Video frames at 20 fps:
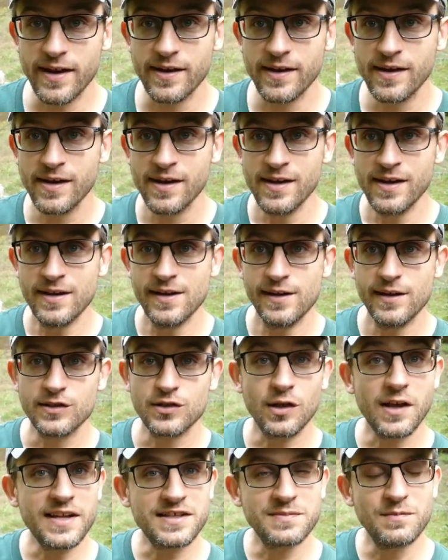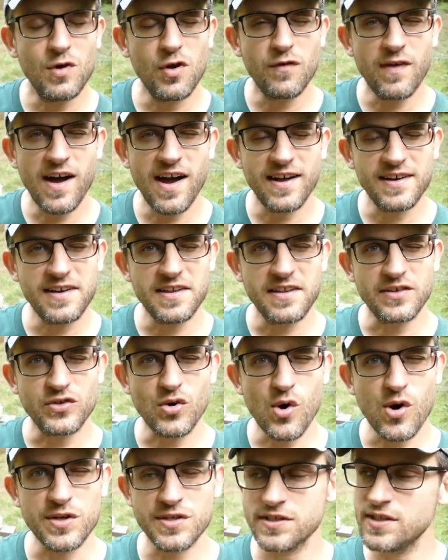So let's move on to the
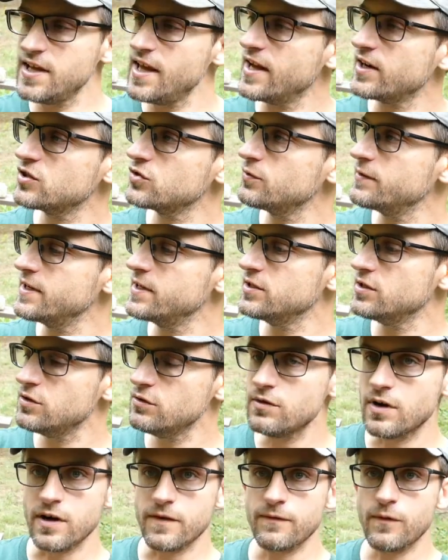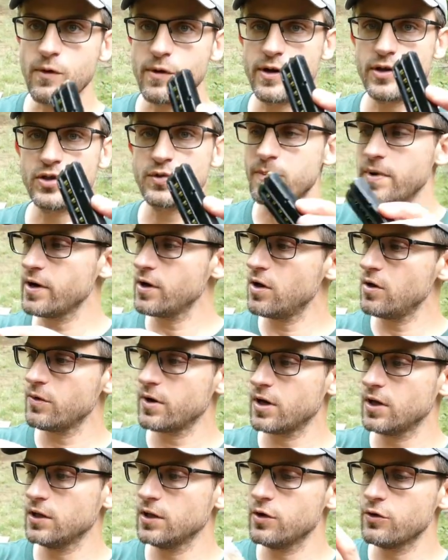Taurus TX22, our 4-inch barrel.
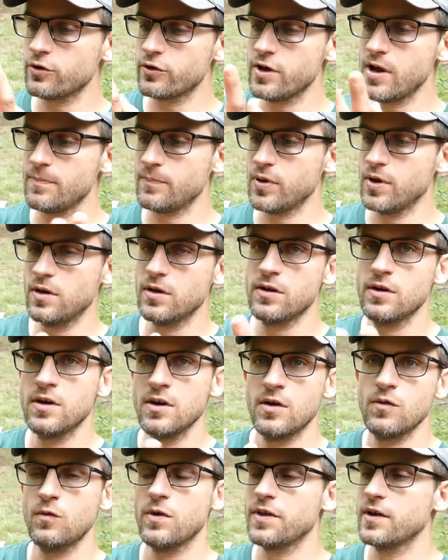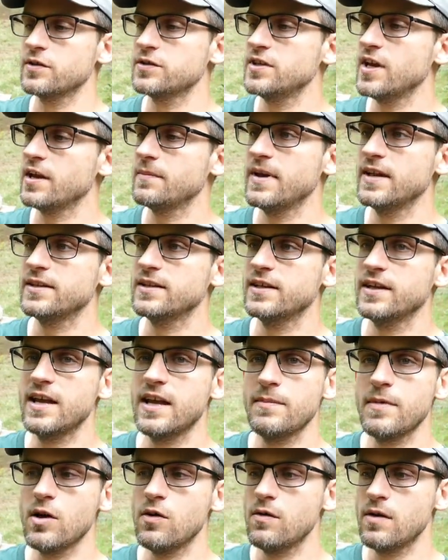We're going to load her up with our segmented
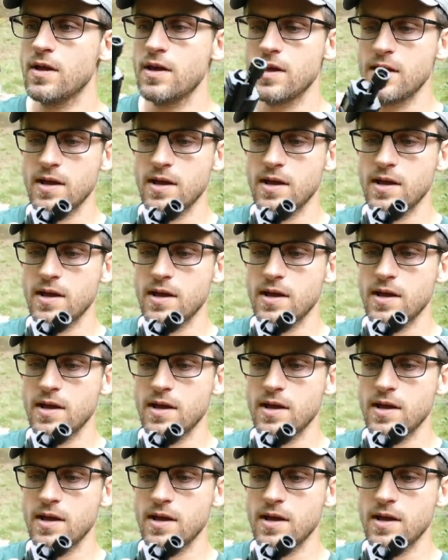ammo.